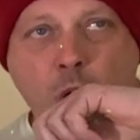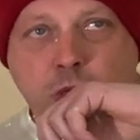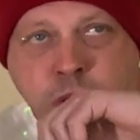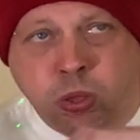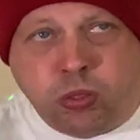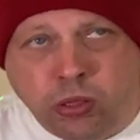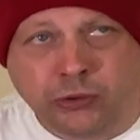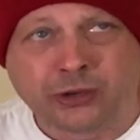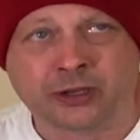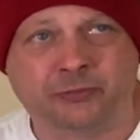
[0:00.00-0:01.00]

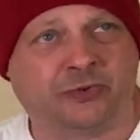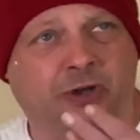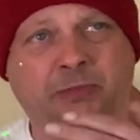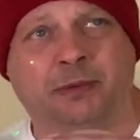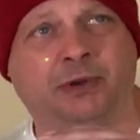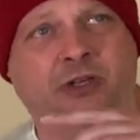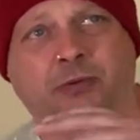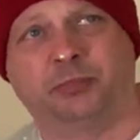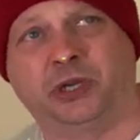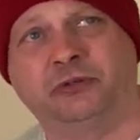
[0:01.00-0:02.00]
like maybe like a
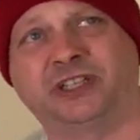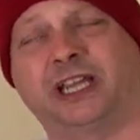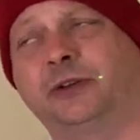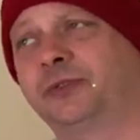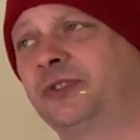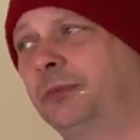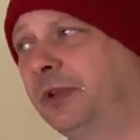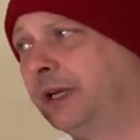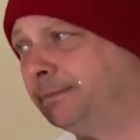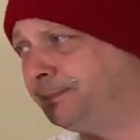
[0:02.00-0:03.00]
butane or
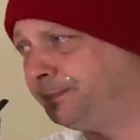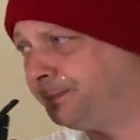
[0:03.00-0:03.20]
something.